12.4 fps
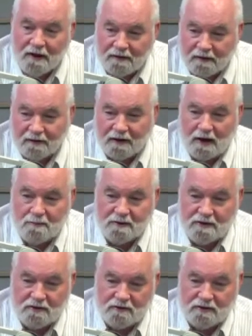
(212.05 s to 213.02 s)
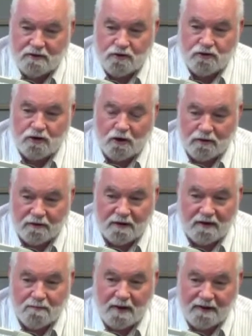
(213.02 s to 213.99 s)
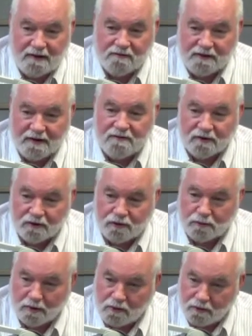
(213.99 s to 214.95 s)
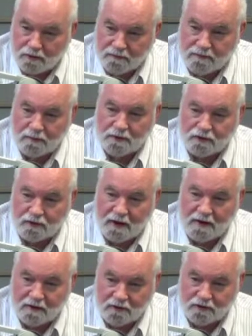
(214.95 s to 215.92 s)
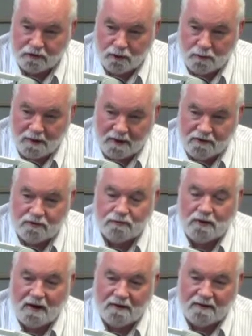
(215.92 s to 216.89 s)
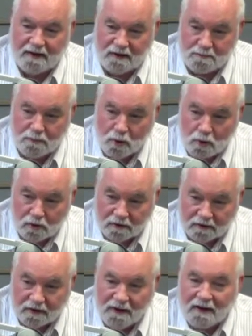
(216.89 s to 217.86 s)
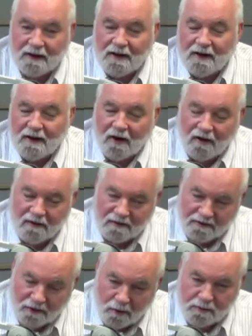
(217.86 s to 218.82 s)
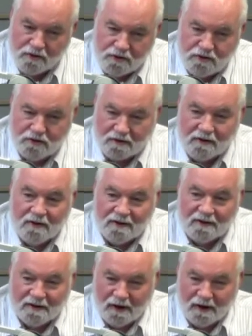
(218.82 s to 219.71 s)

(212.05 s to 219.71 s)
then the companies need to show that they've made every effort to recruit from Australian skill base rather than import it. The opposition,